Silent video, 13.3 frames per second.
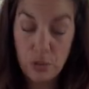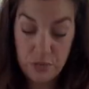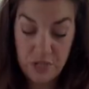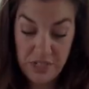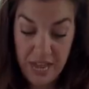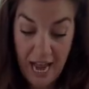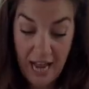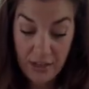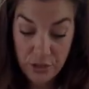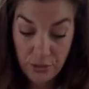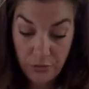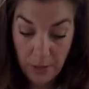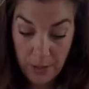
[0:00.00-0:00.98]

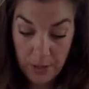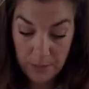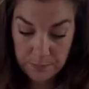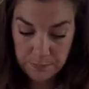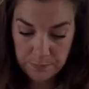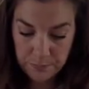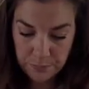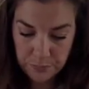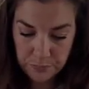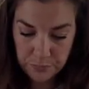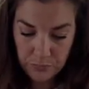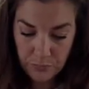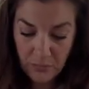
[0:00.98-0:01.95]
detached from it,
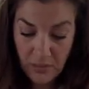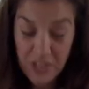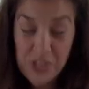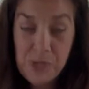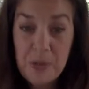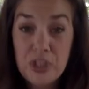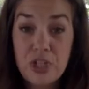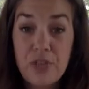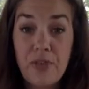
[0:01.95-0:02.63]
especially